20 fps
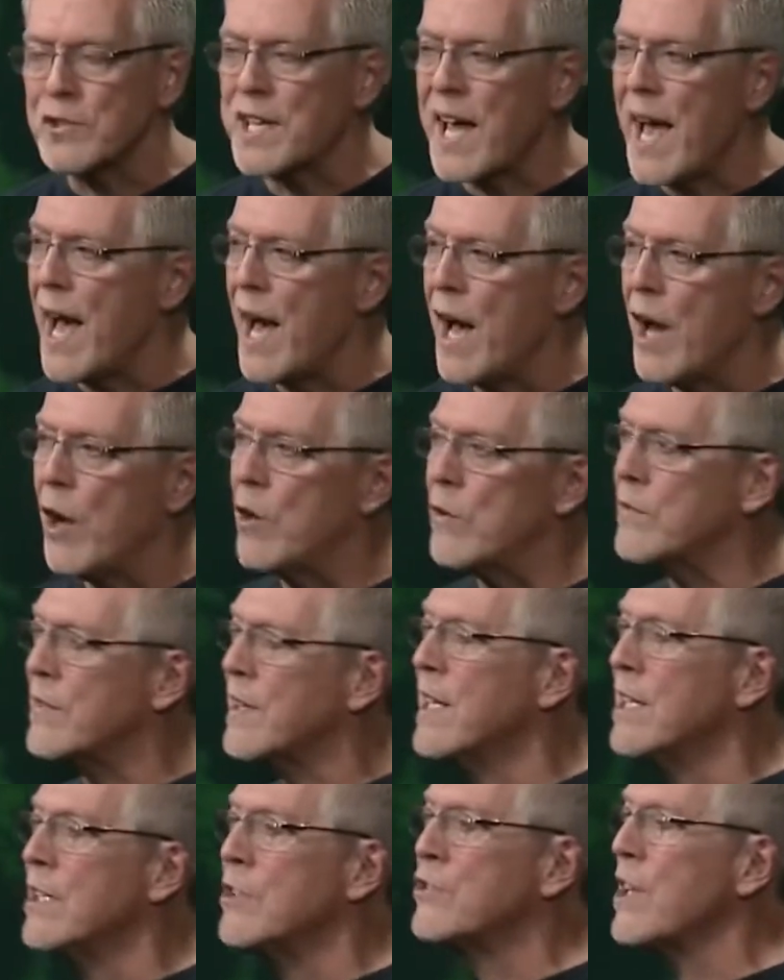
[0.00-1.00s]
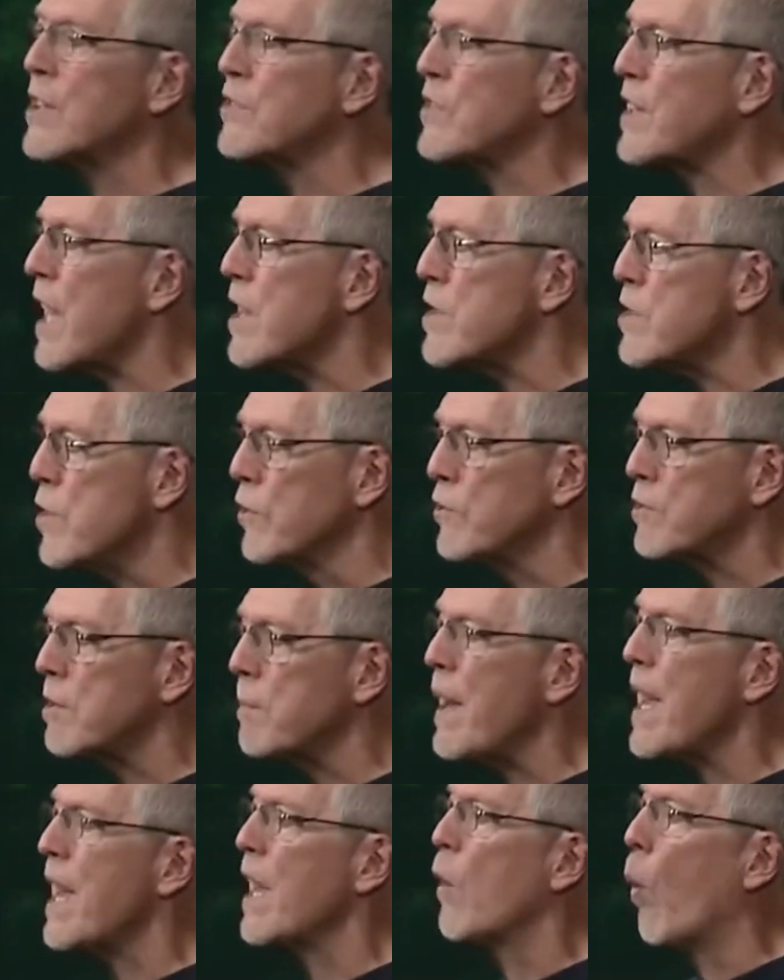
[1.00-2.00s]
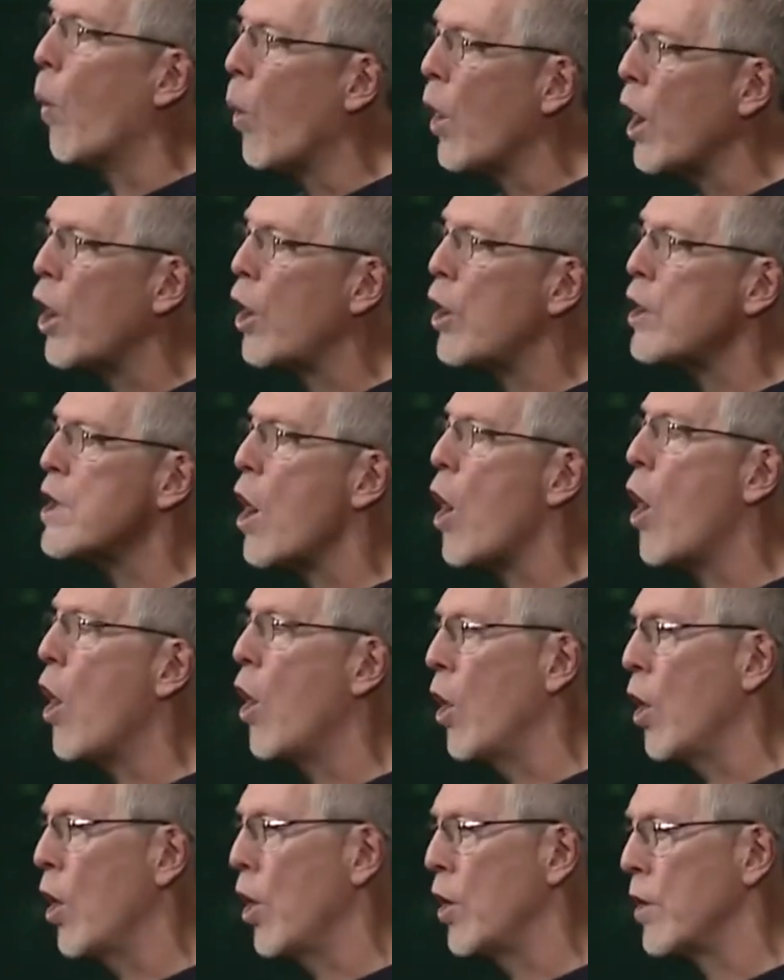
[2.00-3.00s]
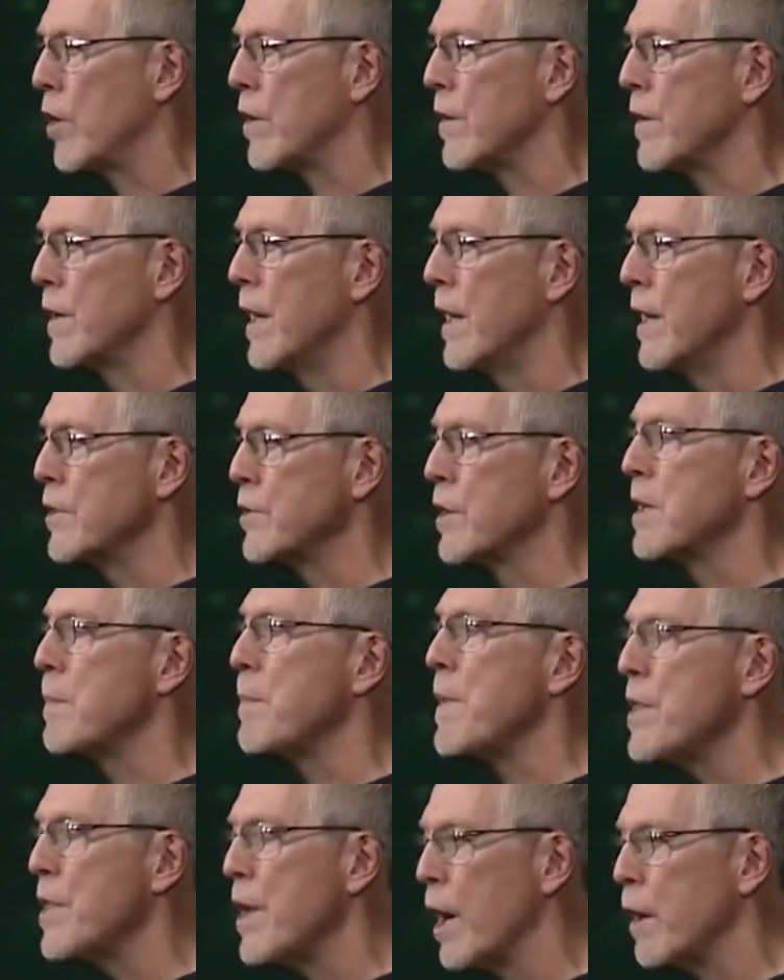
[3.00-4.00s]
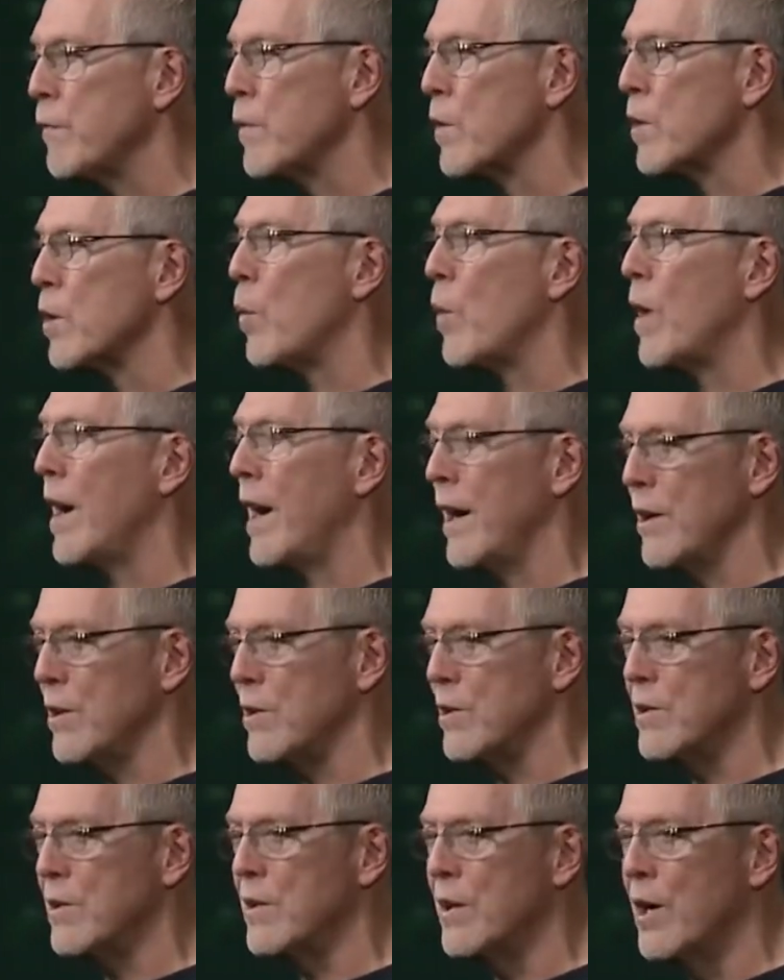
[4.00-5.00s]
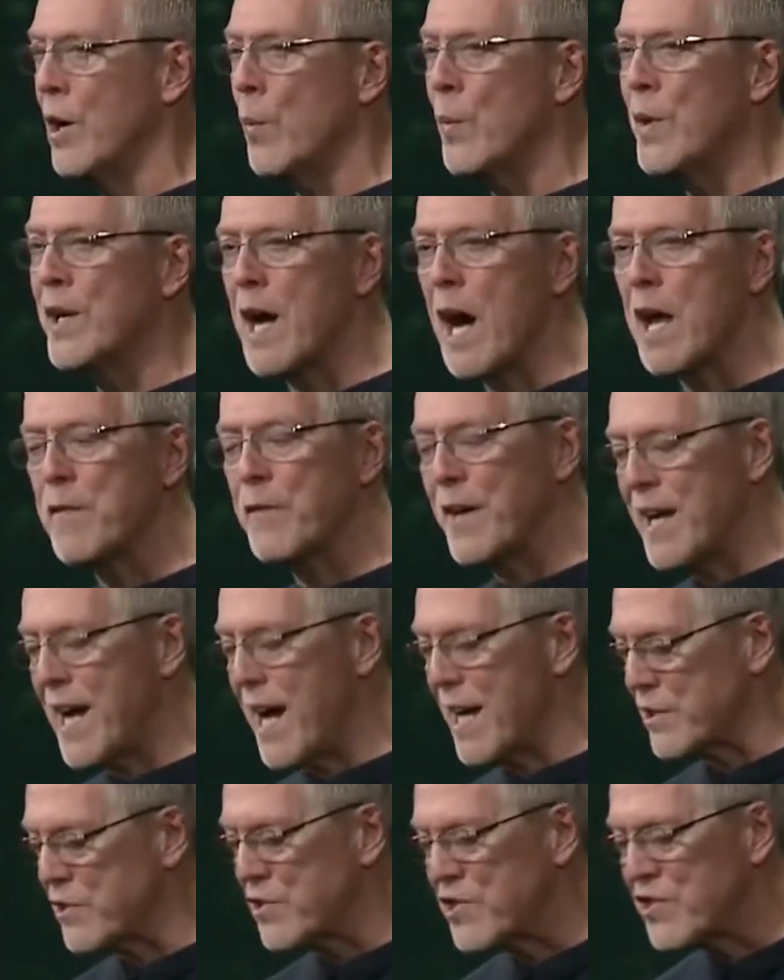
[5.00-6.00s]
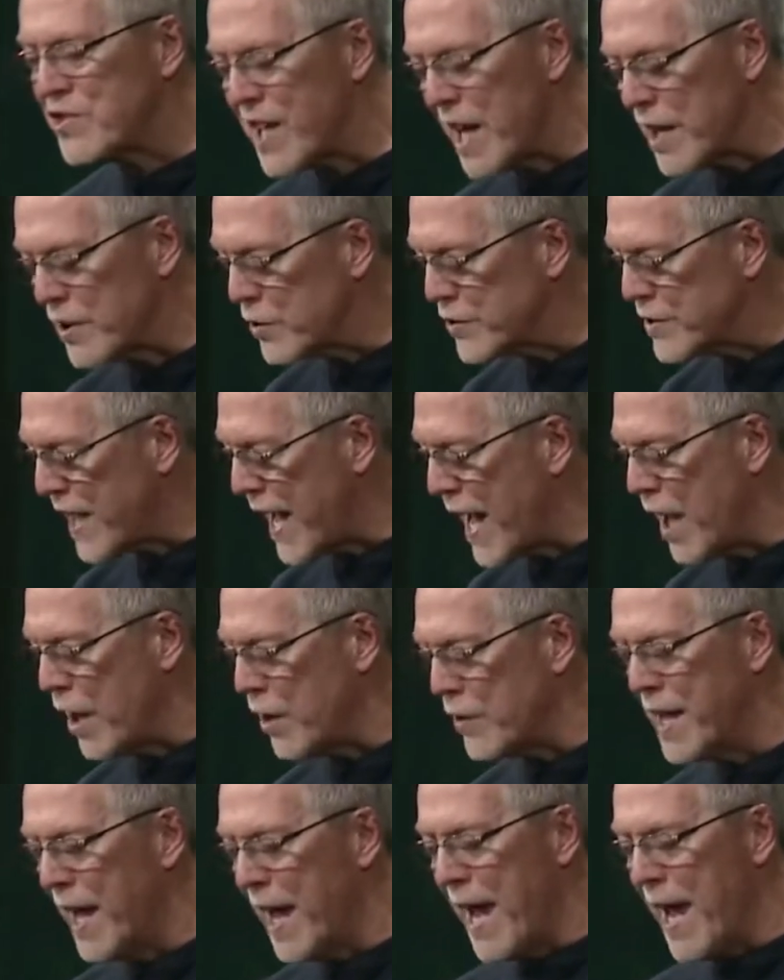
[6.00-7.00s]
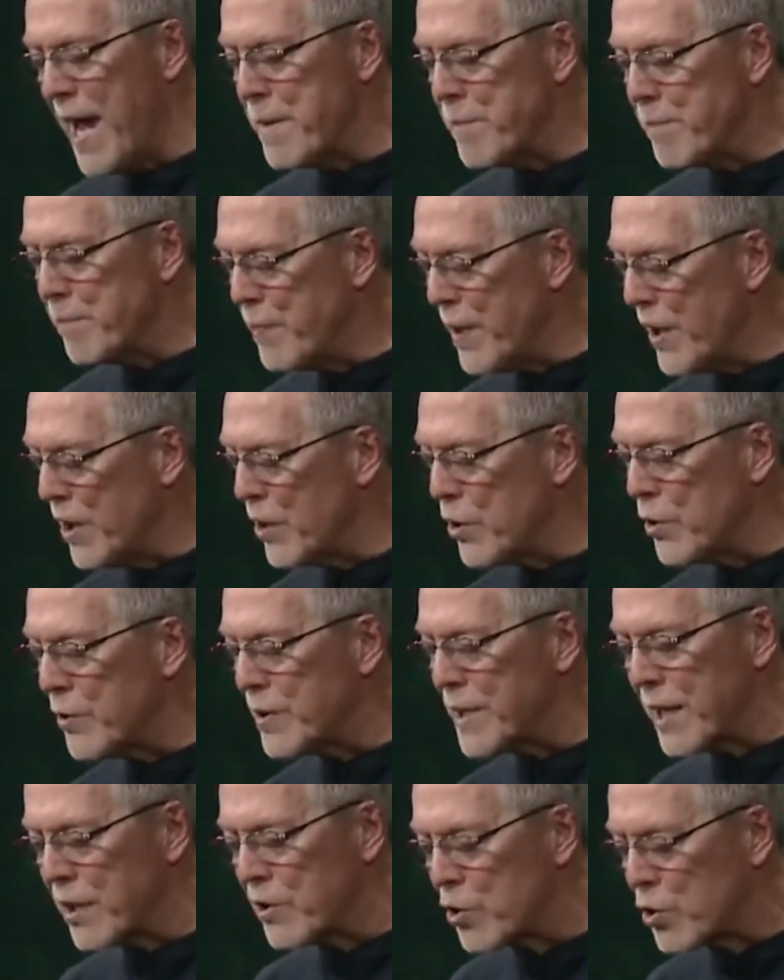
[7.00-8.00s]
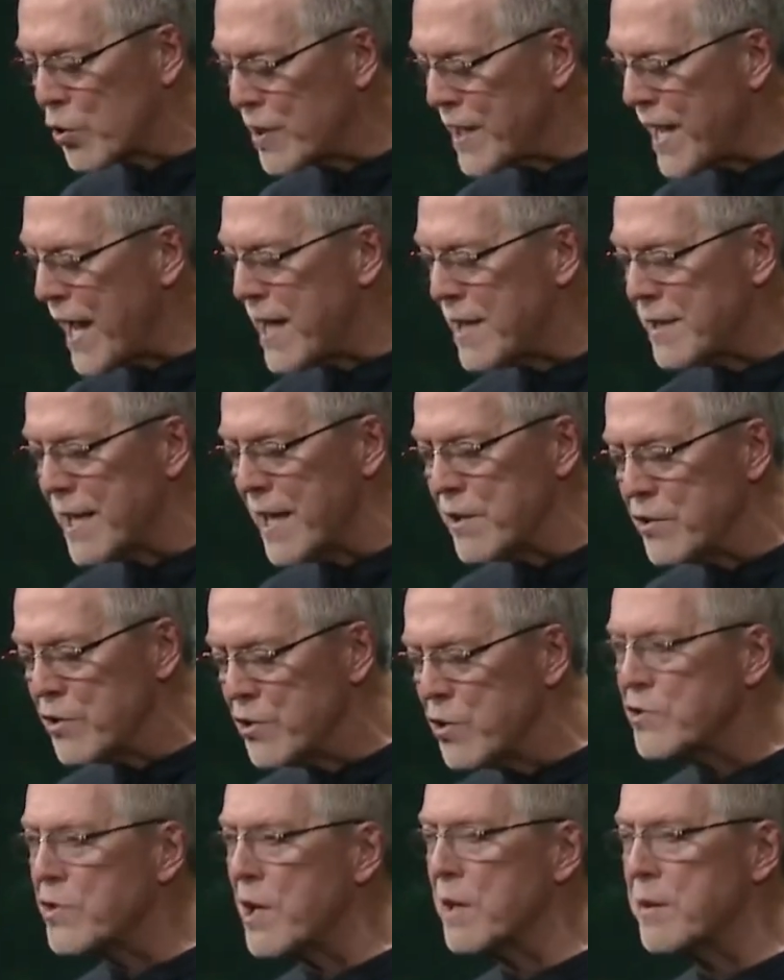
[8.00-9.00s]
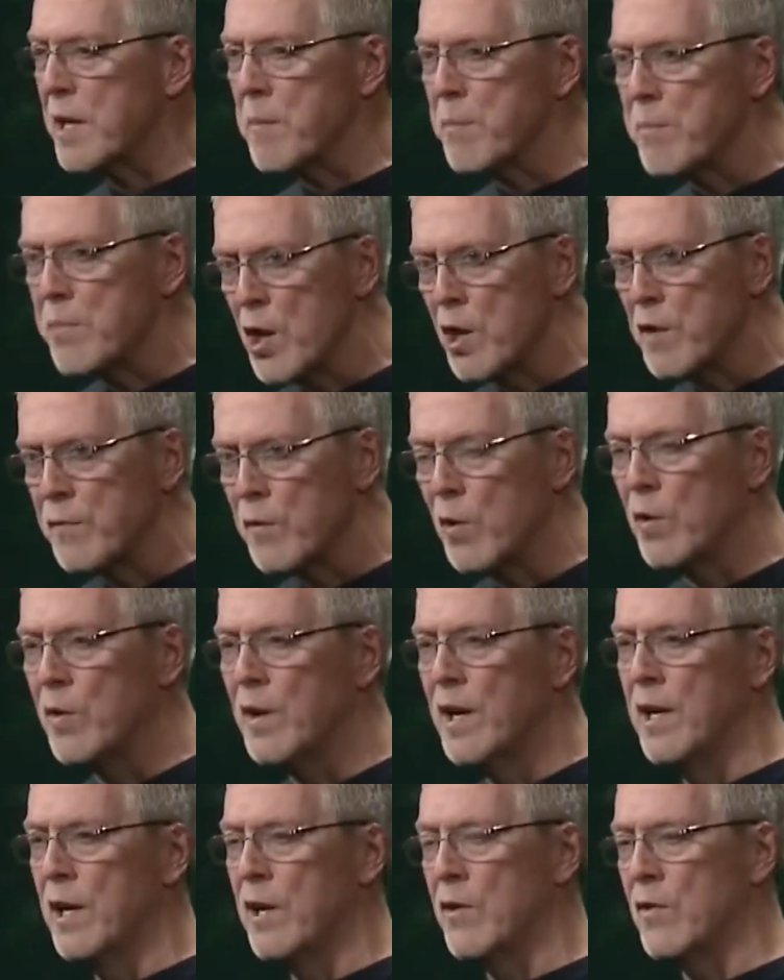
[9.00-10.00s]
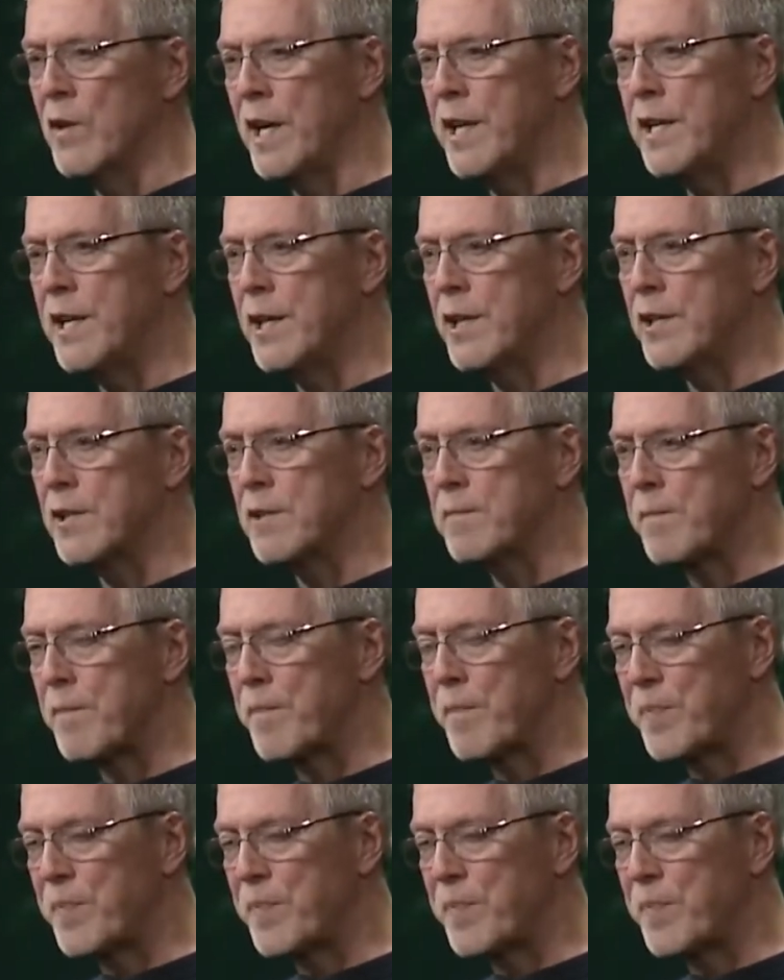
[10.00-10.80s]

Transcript: down. Just get used to being where you are. You're going to be there for a while. We've got to figure out how to settle down and build and create and do something beautiful right here.